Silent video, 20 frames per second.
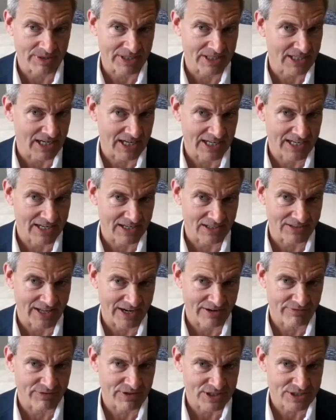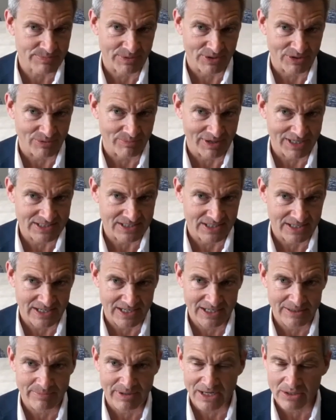I mean, I had a lot of flexibility with my
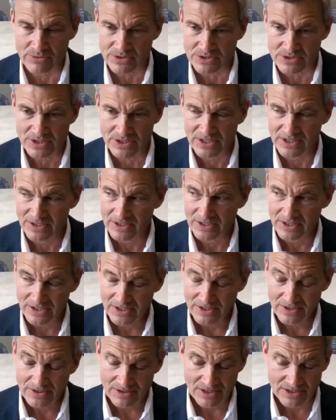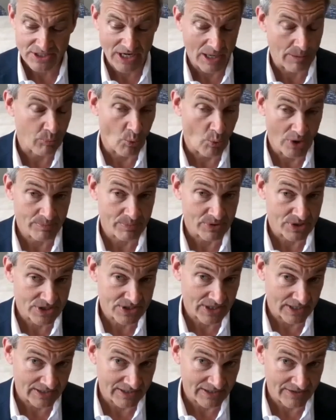time. I was a top
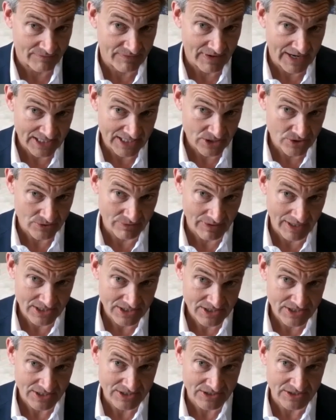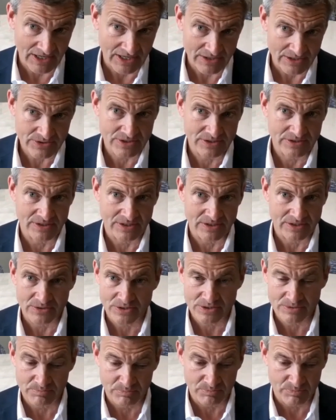1% advisor out of 6,000.
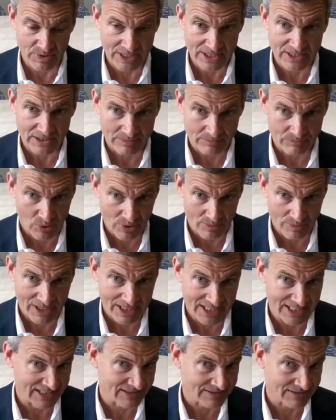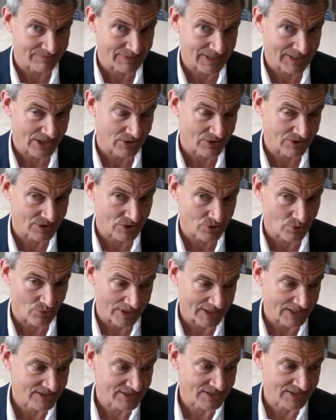I was making more money in my early
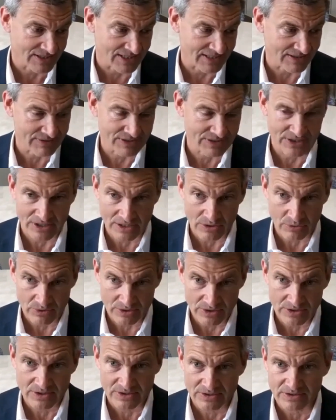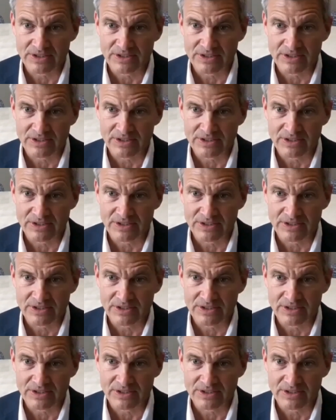20s than I ever thought I would.